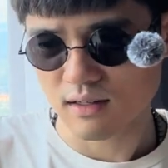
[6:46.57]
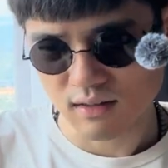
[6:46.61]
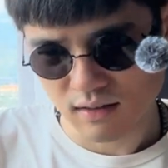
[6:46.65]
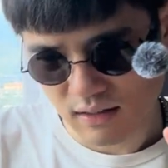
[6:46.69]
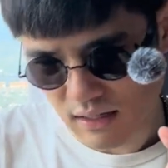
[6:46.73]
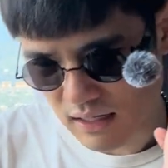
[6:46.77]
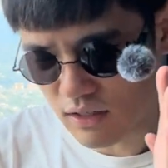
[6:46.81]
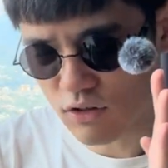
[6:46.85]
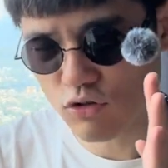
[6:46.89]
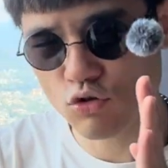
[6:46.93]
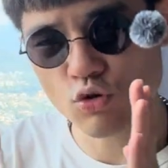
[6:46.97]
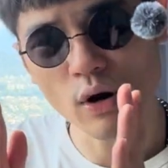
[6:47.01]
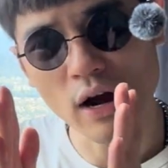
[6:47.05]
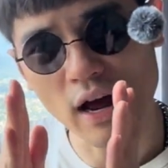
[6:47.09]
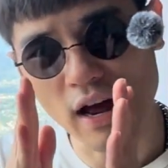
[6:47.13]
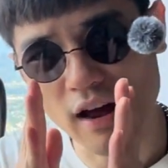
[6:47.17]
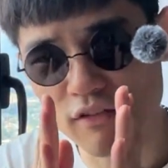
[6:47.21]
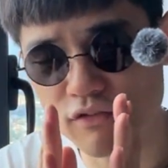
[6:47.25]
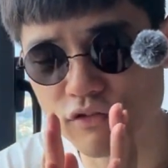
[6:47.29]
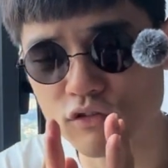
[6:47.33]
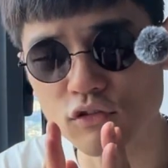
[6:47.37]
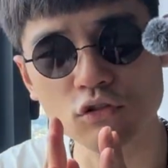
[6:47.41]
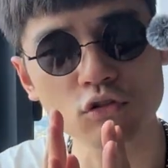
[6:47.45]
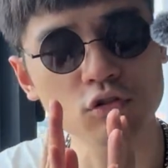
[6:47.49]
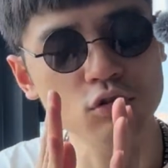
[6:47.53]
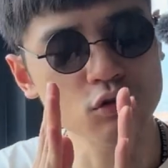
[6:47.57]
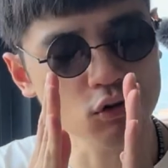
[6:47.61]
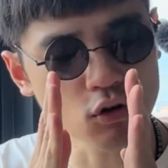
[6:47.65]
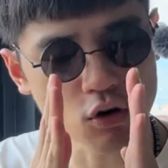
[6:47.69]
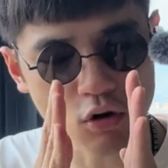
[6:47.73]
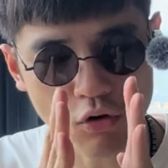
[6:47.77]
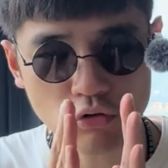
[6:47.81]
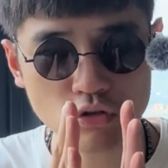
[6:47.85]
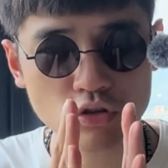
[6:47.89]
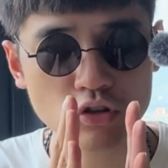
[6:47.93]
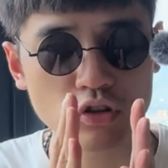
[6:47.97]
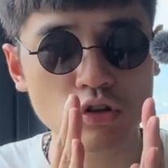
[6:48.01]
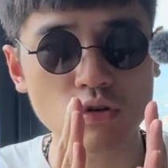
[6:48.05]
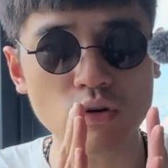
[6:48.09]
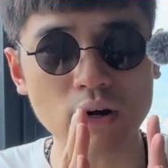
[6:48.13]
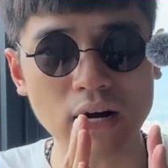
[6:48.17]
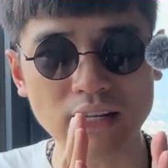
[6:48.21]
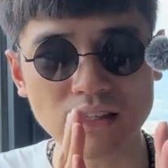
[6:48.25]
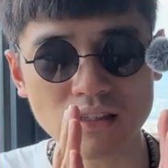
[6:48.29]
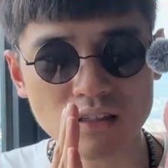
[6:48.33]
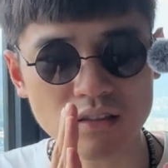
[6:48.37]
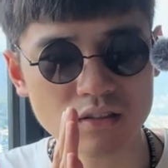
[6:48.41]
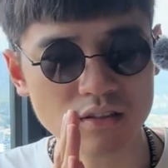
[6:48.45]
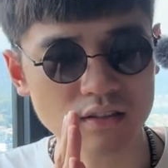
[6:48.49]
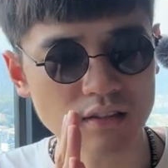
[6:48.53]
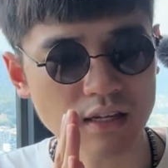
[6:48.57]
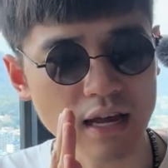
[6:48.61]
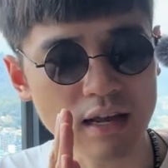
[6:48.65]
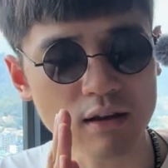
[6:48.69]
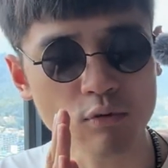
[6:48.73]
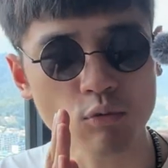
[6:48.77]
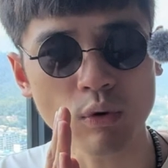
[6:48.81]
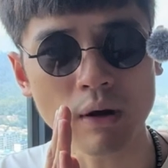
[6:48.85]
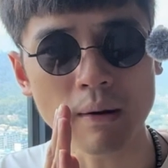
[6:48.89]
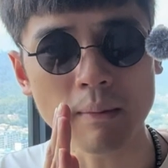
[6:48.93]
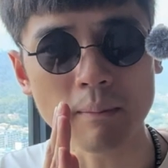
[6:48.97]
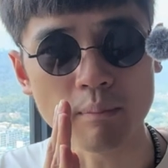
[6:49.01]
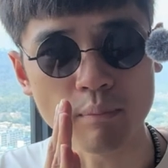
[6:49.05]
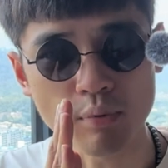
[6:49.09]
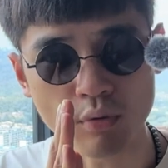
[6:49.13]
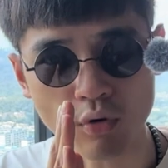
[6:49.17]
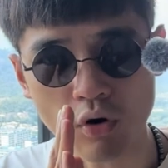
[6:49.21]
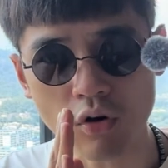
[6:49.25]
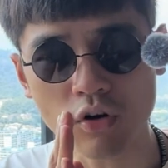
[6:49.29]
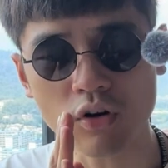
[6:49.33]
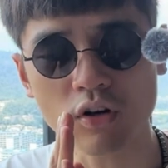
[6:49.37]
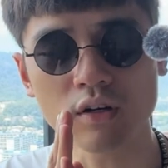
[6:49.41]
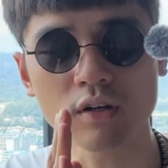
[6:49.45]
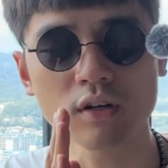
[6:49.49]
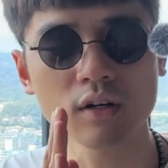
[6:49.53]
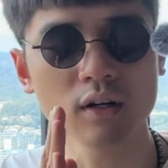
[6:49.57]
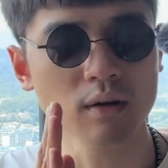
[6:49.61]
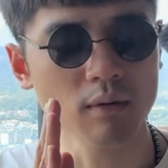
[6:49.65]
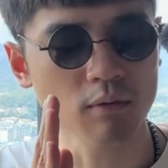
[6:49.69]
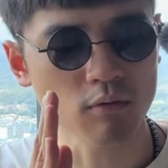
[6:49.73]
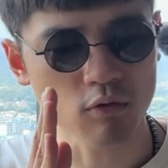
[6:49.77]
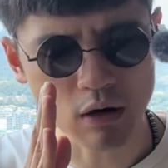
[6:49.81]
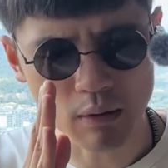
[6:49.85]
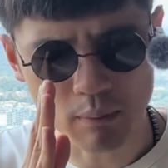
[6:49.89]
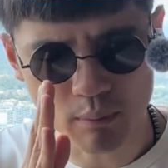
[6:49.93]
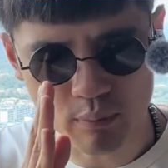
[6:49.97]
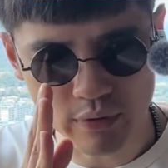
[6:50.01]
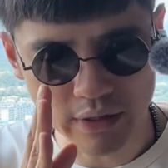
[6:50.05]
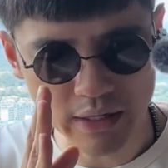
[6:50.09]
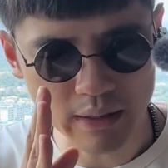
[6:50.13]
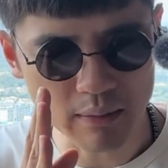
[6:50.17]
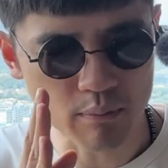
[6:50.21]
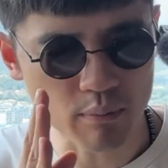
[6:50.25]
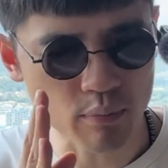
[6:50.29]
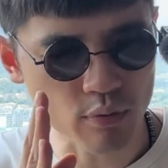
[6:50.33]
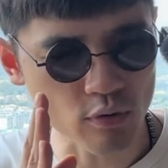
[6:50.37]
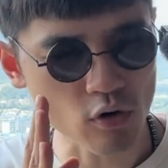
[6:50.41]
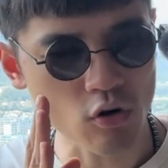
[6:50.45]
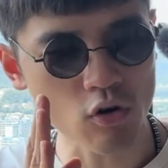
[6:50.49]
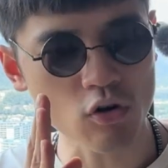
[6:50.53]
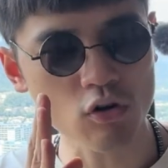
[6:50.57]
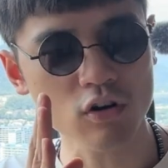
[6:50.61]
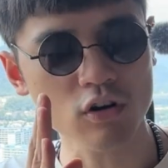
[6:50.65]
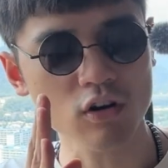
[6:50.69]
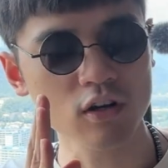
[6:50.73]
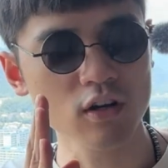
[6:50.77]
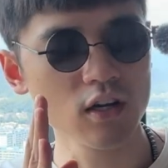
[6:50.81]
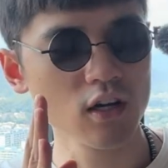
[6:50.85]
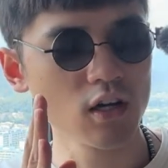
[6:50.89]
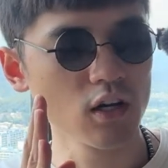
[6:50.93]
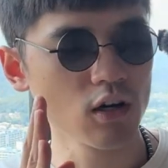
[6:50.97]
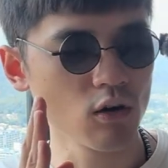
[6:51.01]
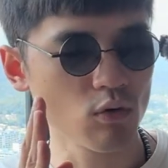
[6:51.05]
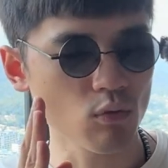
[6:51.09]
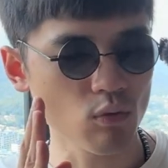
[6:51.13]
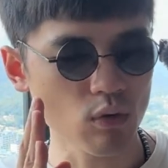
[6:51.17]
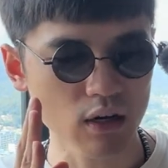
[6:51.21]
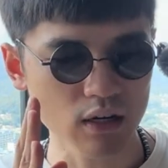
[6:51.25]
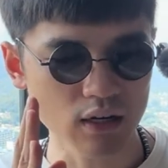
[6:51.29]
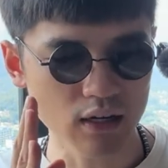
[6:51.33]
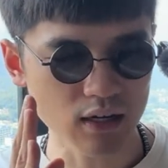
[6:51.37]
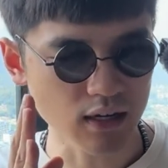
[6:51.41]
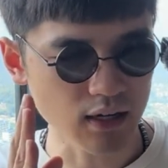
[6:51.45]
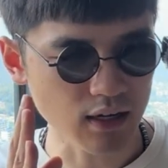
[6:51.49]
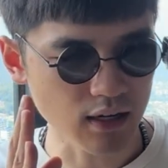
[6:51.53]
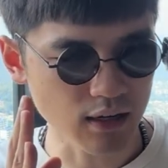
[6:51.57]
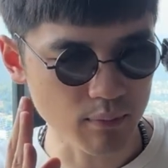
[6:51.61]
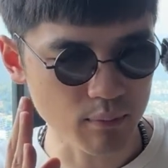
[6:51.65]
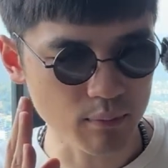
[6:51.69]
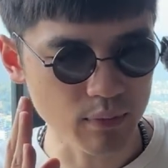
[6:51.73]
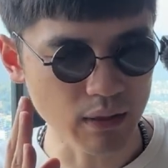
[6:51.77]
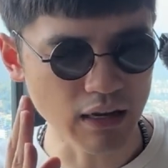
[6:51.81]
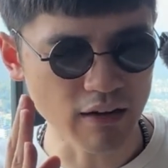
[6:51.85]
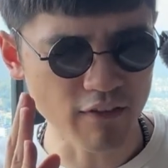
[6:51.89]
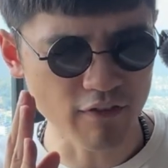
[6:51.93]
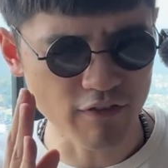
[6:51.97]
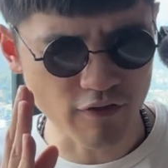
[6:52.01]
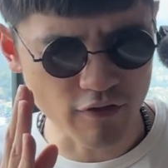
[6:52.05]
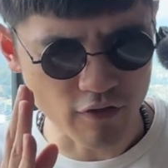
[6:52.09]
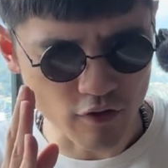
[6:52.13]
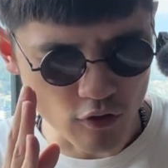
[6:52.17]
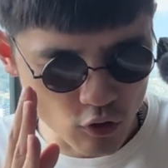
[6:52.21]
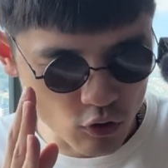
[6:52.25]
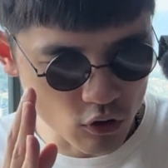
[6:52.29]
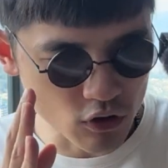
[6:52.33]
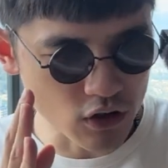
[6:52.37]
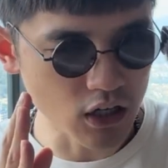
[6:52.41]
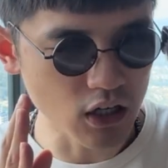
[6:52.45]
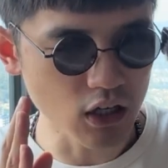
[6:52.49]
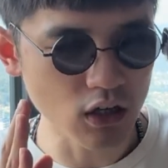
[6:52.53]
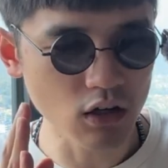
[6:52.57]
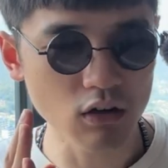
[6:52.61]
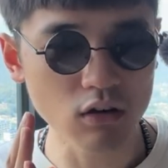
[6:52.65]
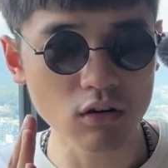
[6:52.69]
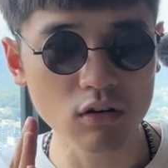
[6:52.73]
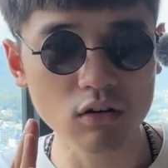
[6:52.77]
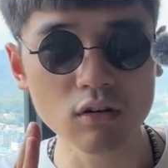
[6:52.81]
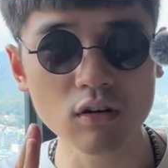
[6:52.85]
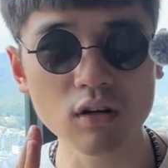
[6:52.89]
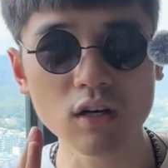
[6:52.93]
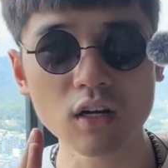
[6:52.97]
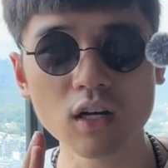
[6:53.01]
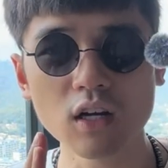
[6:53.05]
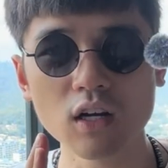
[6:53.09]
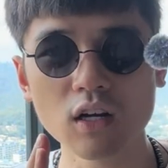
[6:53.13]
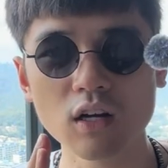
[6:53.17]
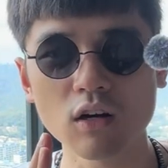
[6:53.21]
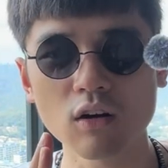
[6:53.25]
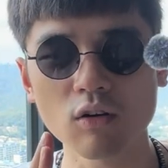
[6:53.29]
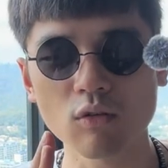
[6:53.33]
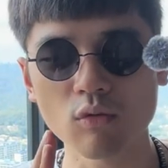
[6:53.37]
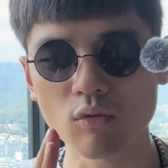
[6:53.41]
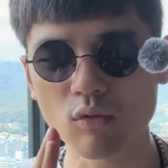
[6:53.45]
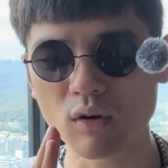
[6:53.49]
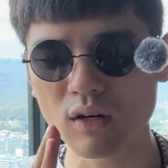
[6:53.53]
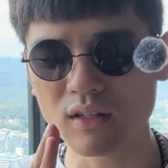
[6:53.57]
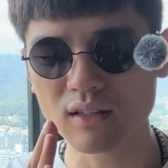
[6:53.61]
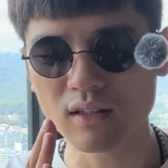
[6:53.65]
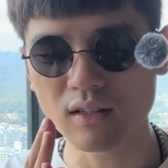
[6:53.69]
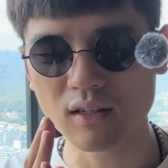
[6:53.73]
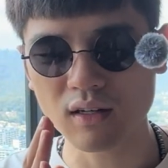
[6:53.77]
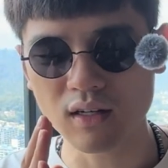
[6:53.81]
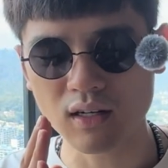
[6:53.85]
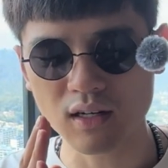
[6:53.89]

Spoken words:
then you have to also understand what being broke, what being frugal, what